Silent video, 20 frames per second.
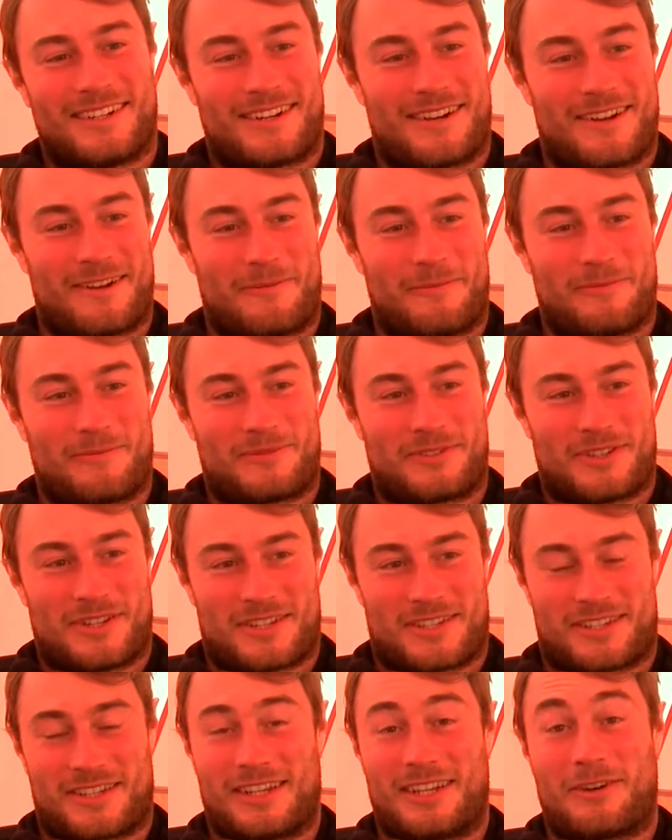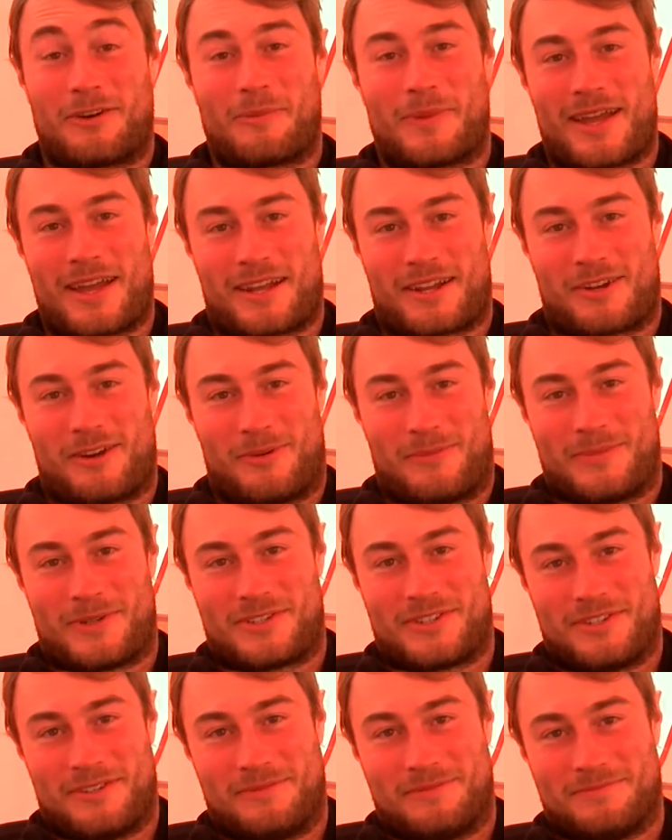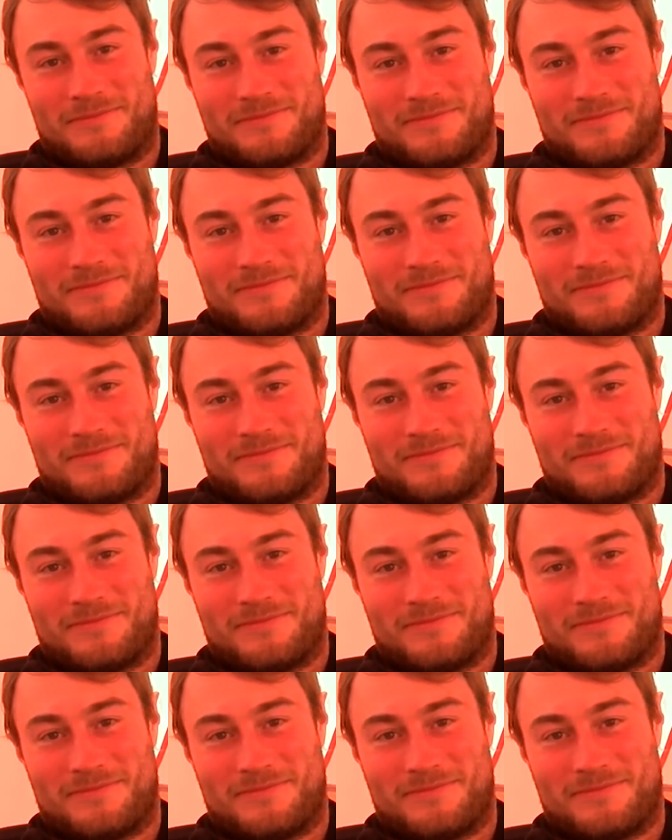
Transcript: I'm just a little bit incompetent.